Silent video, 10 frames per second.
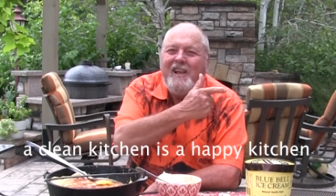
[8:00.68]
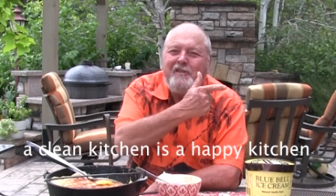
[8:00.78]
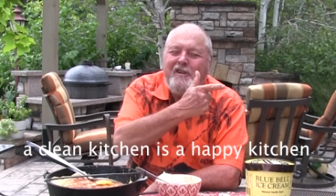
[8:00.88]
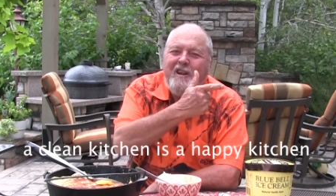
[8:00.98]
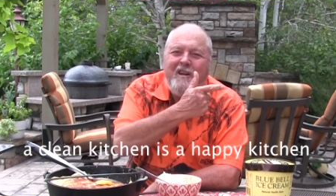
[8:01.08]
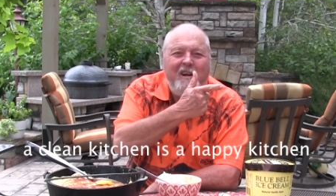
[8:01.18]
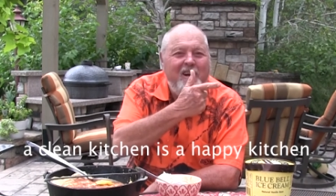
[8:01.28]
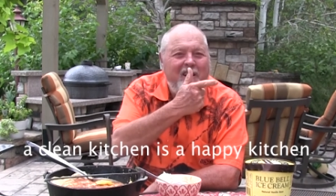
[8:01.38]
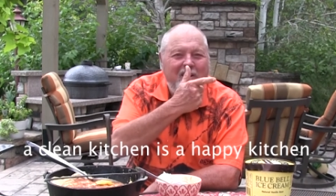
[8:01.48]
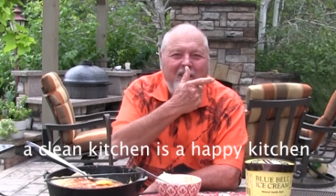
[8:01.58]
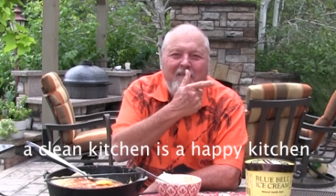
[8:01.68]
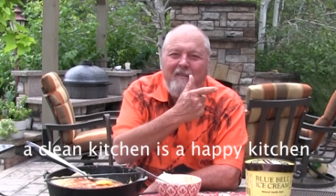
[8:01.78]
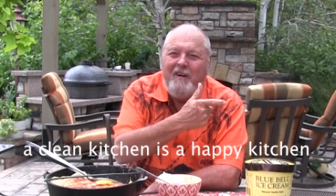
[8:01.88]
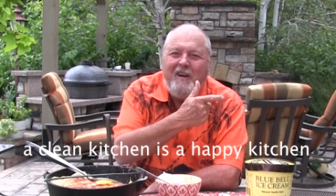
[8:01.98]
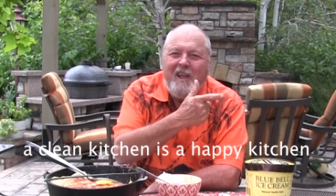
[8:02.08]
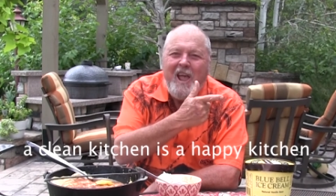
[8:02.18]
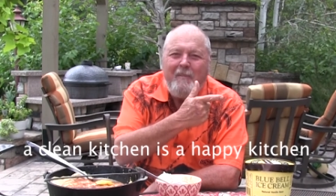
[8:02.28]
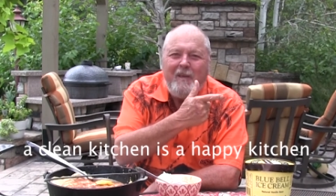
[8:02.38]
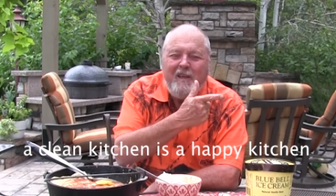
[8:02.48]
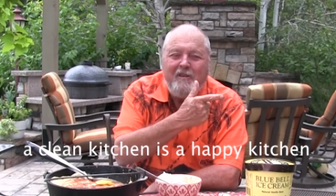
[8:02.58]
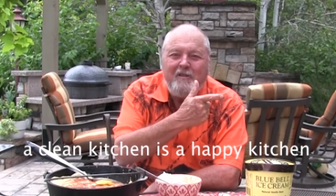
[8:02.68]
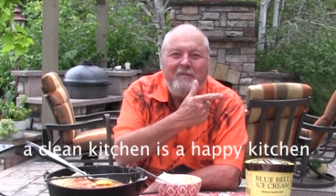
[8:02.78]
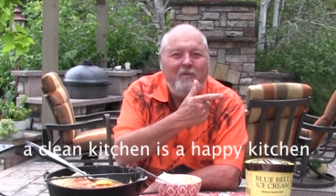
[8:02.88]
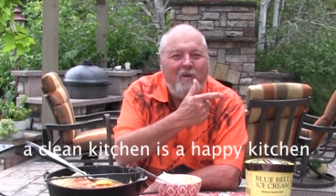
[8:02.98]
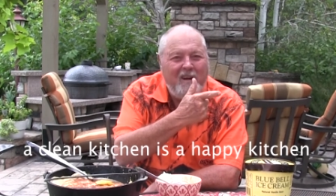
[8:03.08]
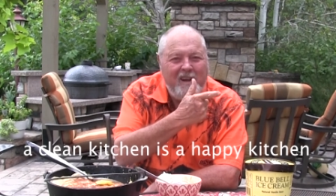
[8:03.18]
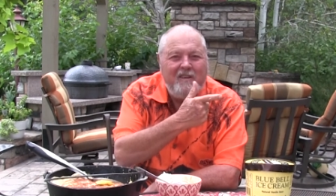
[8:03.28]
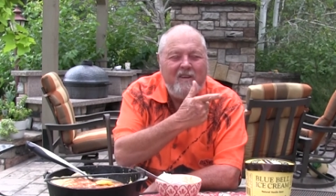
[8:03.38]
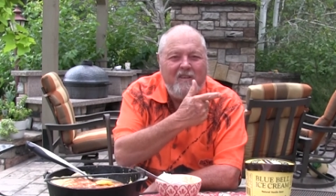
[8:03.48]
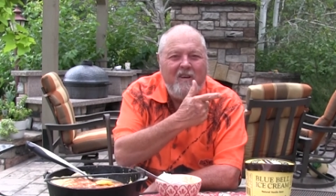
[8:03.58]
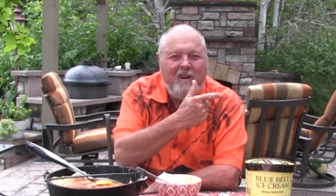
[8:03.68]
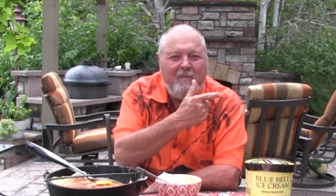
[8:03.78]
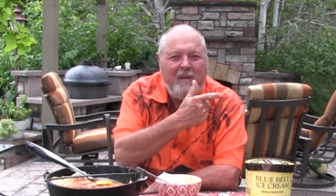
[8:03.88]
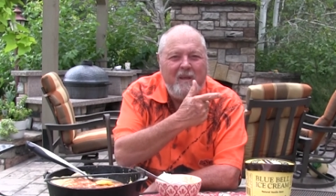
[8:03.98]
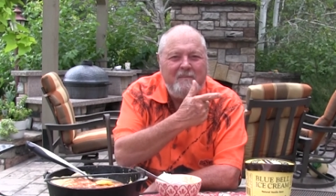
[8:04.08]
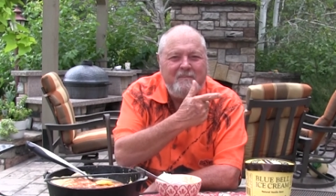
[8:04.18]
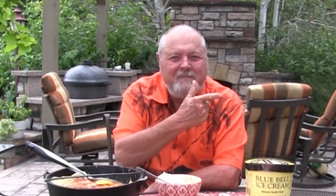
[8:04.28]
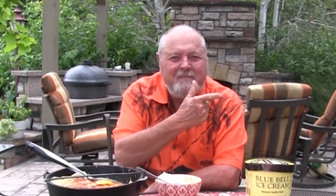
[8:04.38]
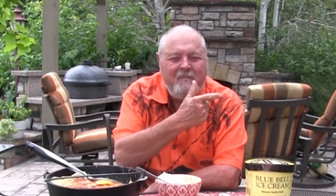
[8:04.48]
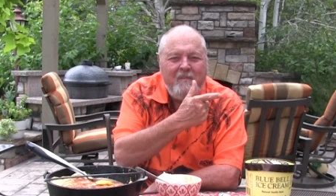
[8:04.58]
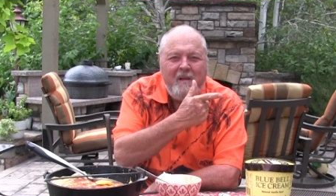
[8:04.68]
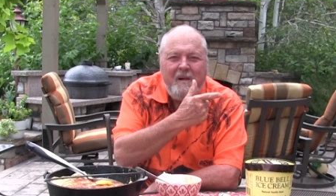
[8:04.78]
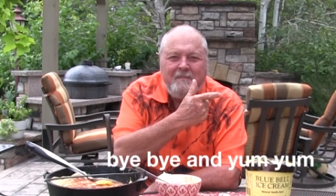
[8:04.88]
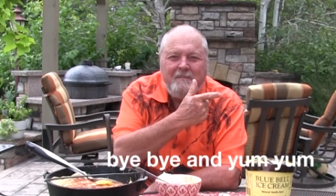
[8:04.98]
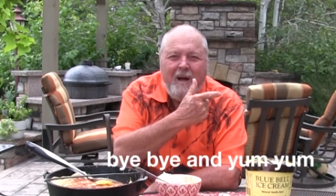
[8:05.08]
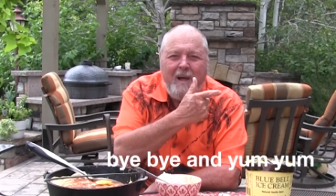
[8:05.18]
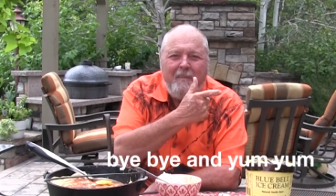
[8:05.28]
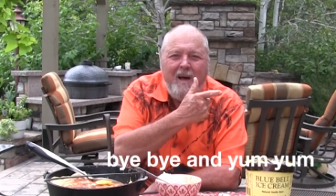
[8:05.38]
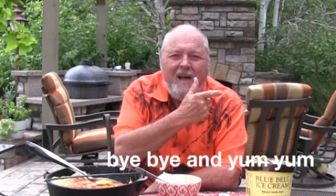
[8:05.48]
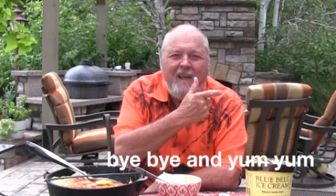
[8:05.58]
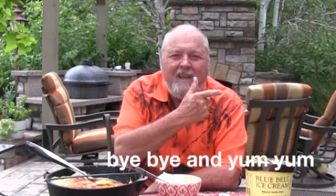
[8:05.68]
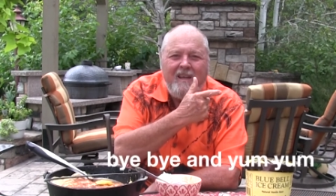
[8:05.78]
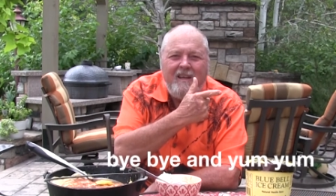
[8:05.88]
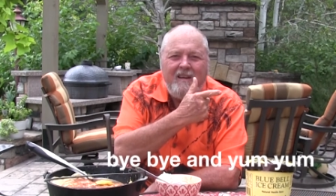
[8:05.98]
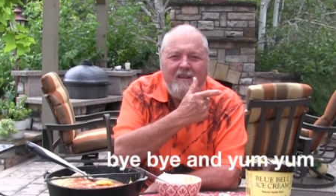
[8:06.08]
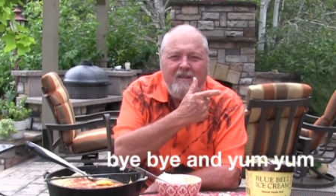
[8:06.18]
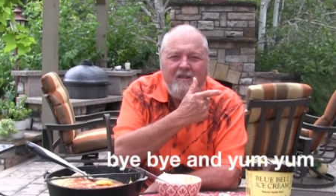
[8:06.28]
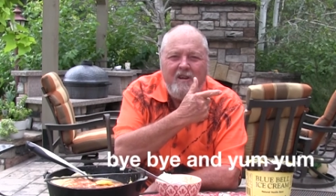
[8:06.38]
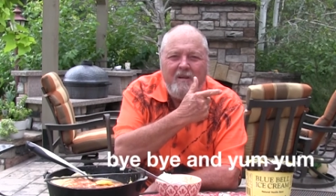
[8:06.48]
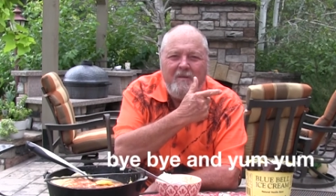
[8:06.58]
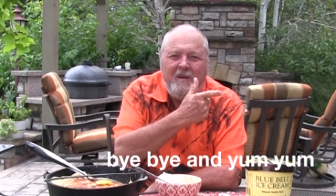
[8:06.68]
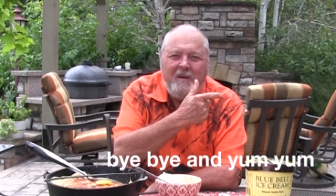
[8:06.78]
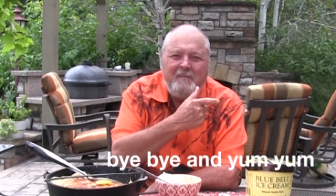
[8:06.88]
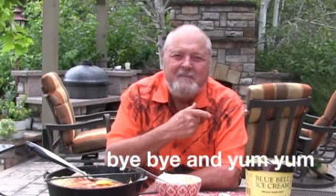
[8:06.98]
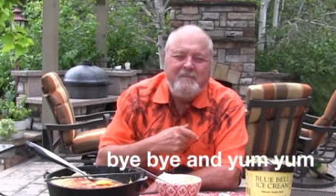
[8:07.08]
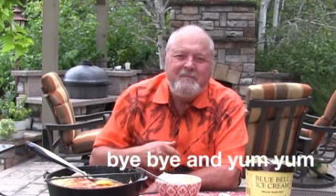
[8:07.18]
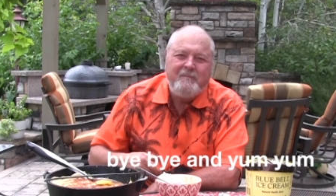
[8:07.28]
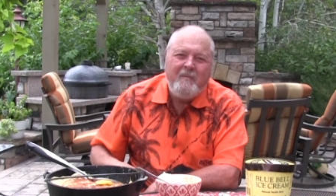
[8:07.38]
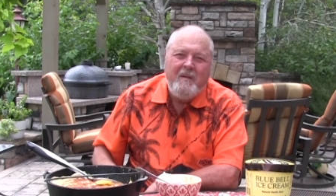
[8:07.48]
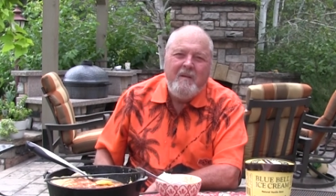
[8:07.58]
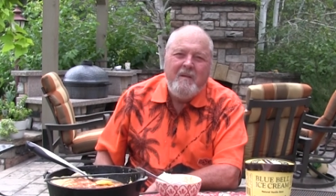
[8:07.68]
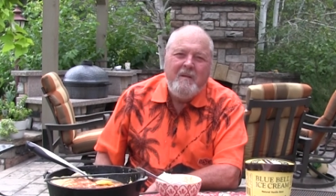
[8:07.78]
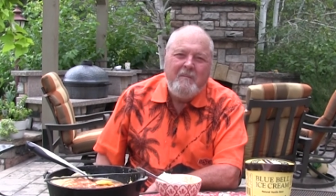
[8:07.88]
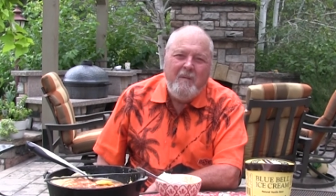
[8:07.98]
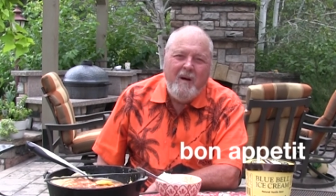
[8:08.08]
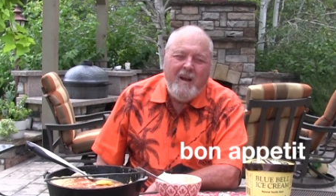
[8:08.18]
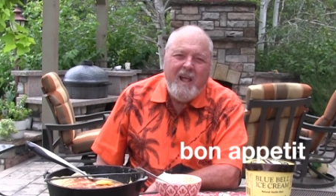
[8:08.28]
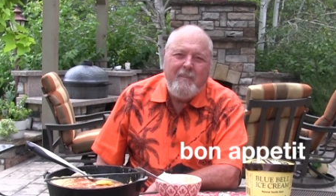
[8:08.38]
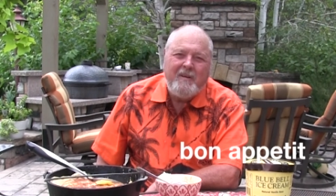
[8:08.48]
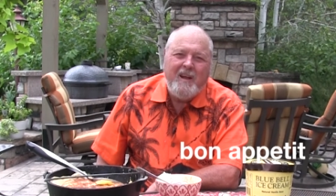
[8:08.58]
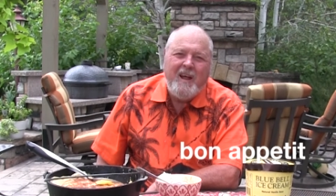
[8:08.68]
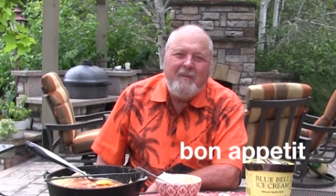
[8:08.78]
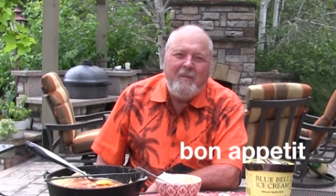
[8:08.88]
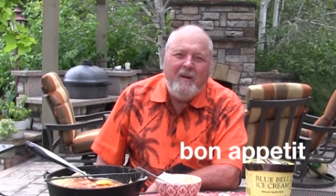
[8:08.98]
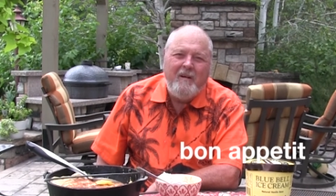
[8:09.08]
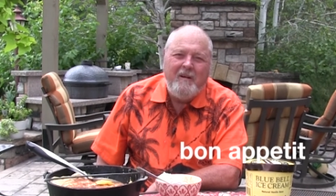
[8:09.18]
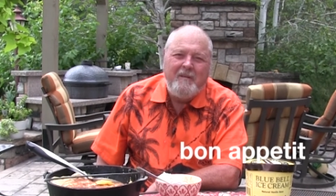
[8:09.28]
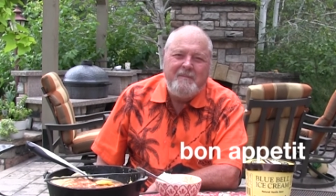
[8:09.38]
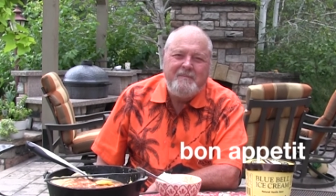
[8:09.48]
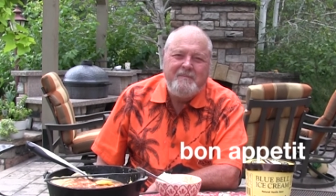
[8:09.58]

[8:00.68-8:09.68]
kitchen in there is a very happy kitchen, or at least it's going to be. Bye-bye and yum-yum. Bon appetit, partner.